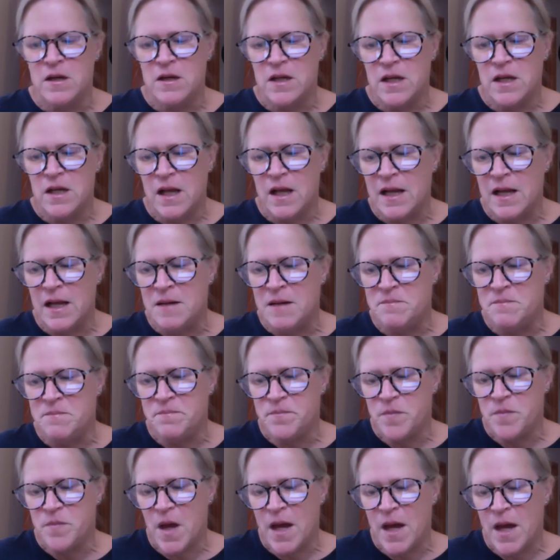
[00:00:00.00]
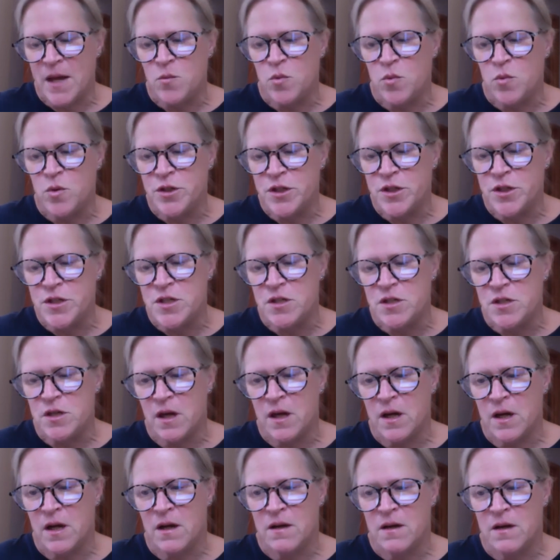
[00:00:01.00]
Um, I would
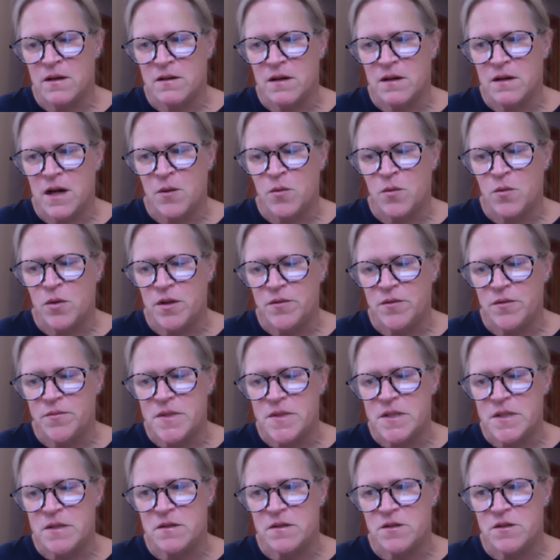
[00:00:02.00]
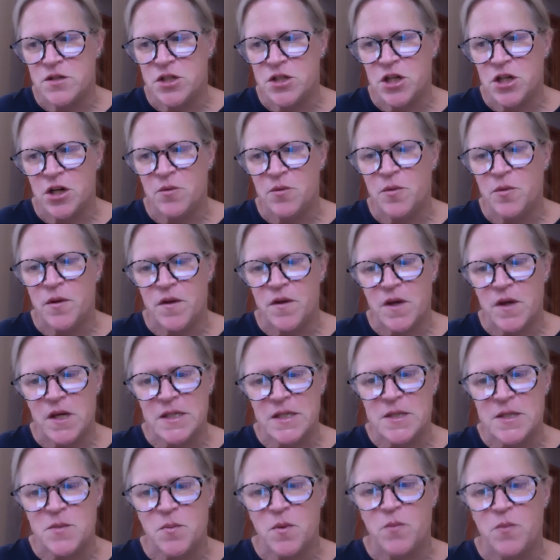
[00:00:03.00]
uh, I would share with
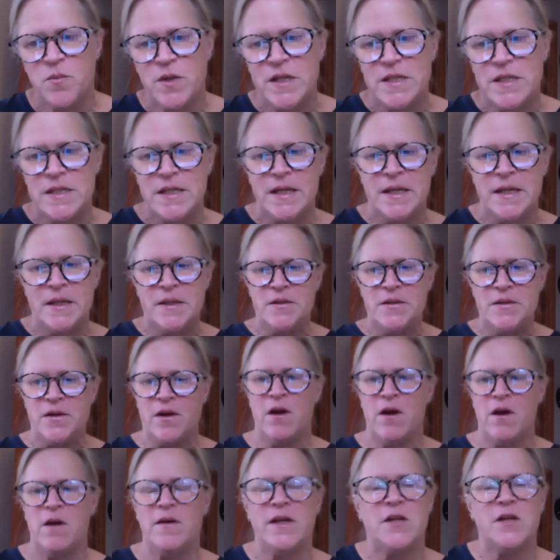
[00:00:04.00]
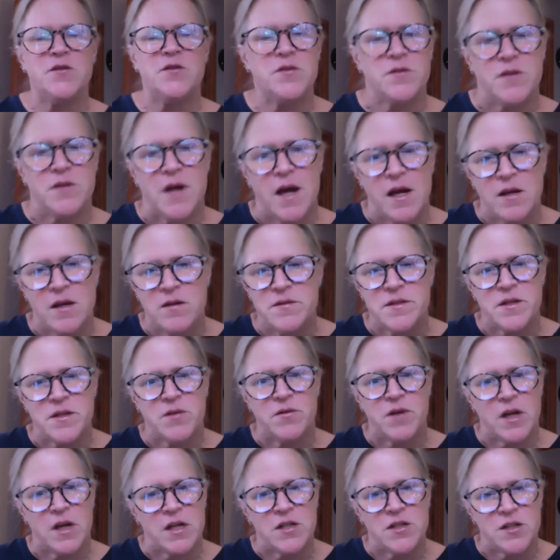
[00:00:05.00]
kids when we did uh, intertidal
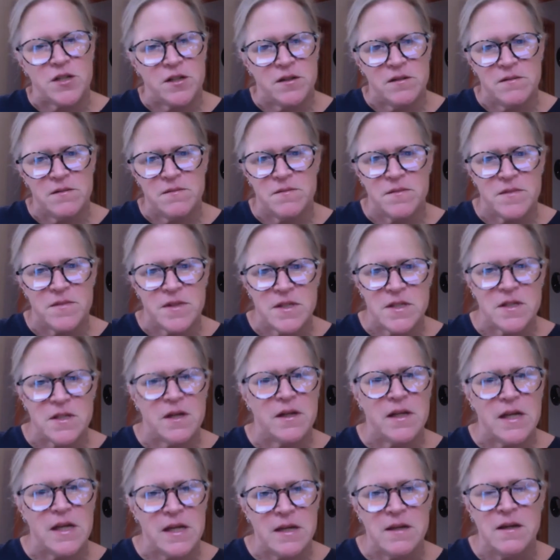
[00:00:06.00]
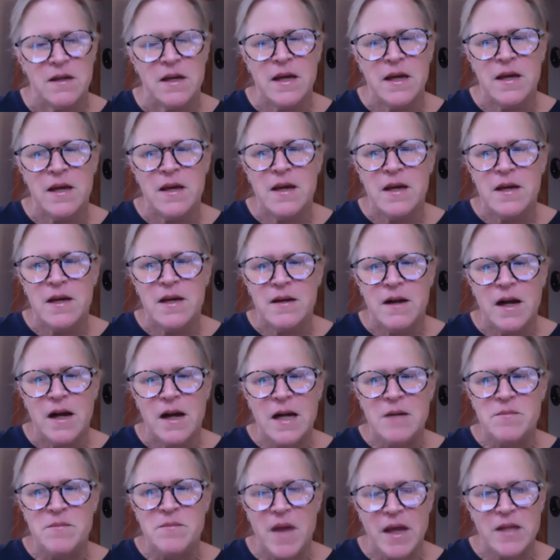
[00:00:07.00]
zonation study,
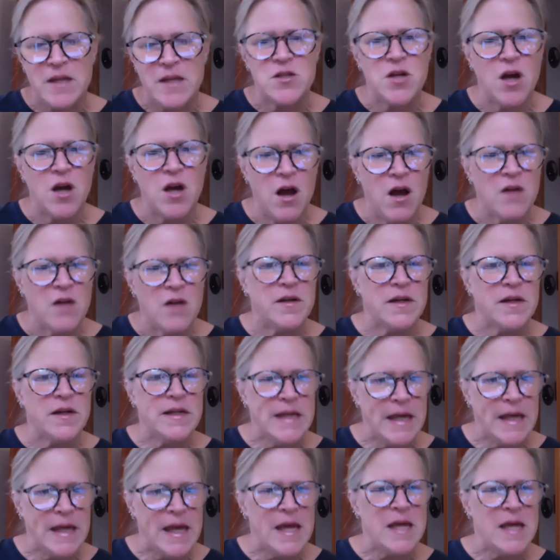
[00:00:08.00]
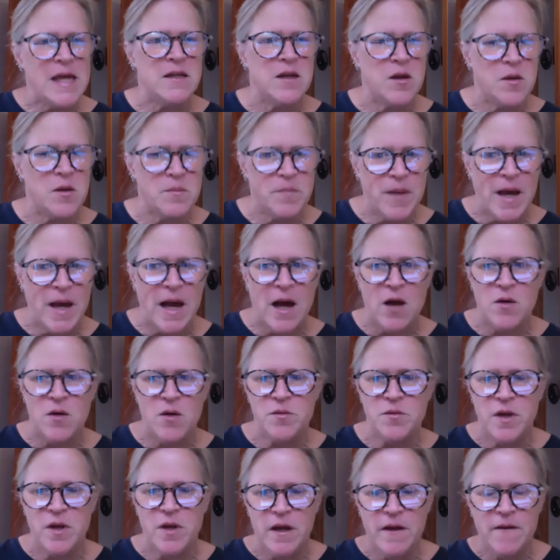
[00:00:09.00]
um, and talk again
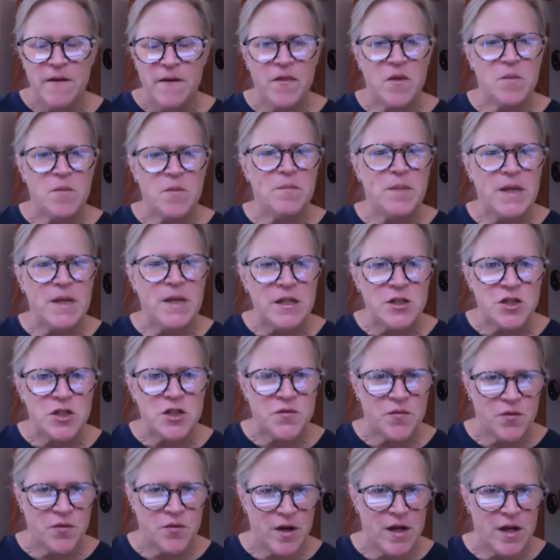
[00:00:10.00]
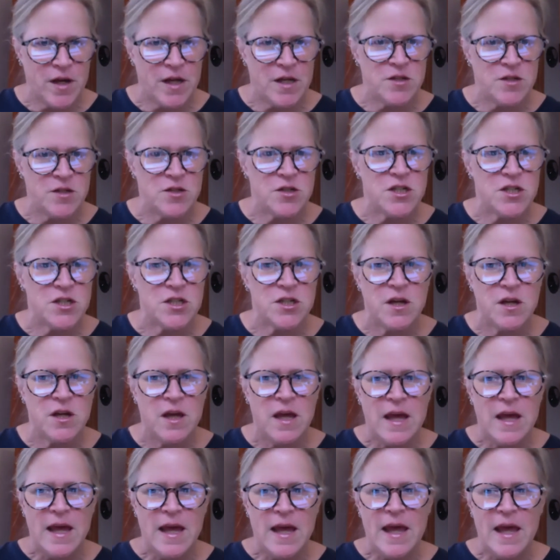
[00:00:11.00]
about the beach fringe
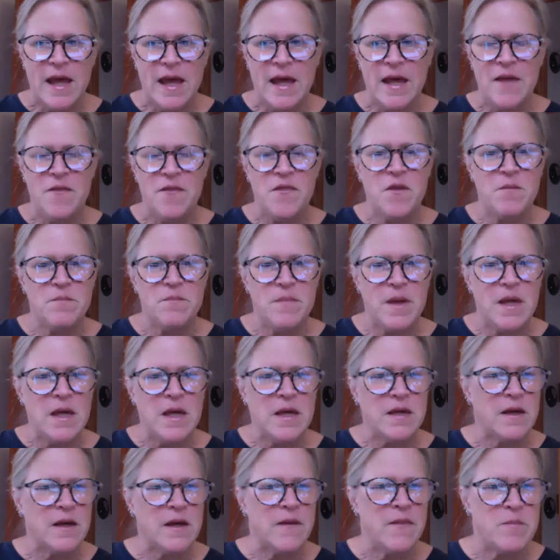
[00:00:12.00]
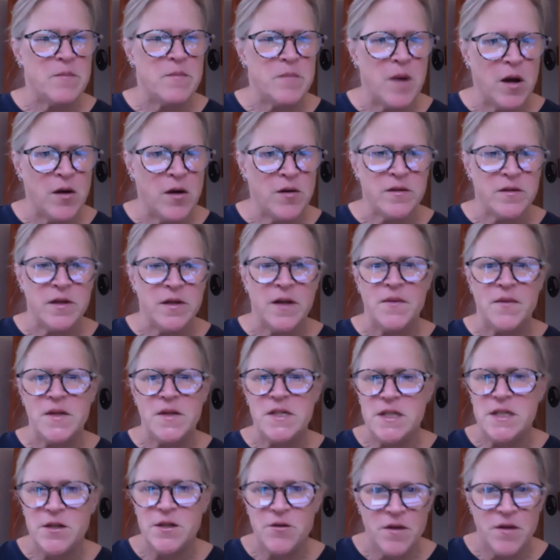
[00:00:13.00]
and the mink and the marten and the
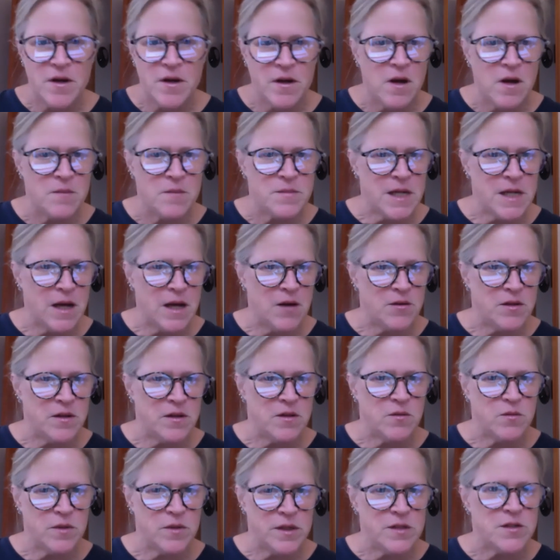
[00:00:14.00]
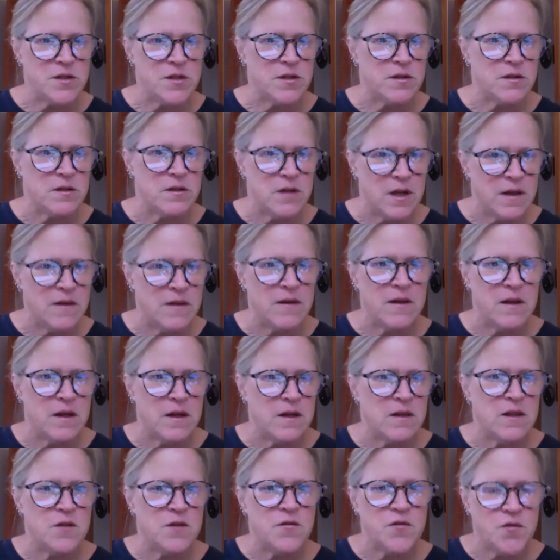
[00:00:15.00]
deer that come down in the winter and,
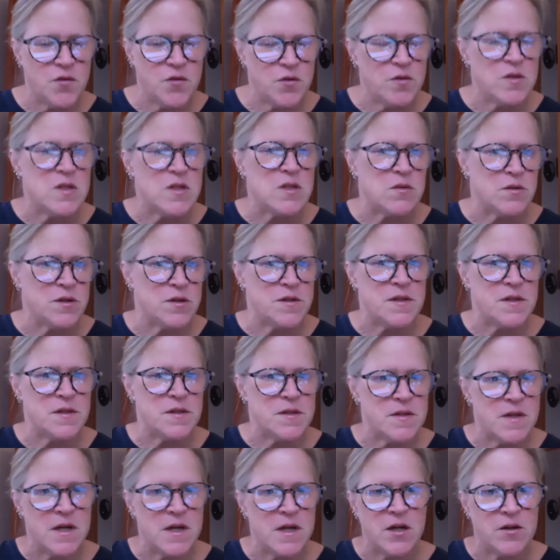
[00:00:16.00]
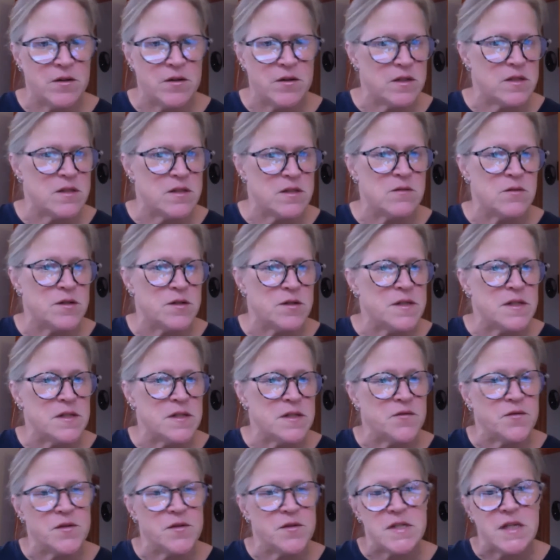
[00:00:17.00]
and the food sources there and the
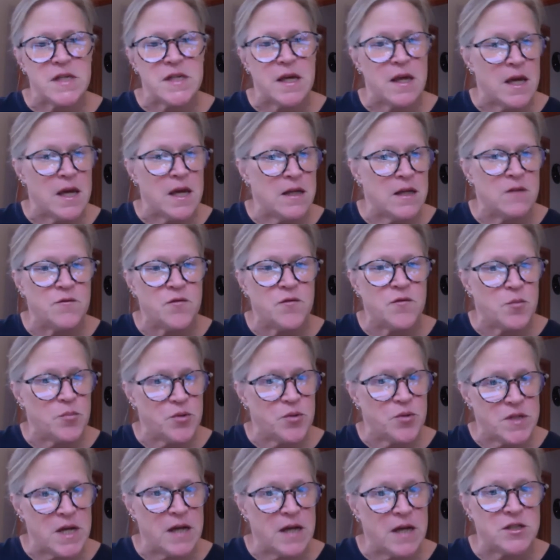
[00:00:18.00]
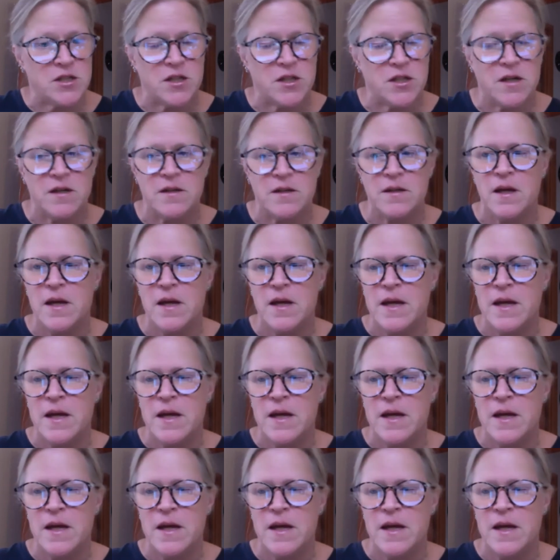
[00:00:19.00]
sources for skin and for protection.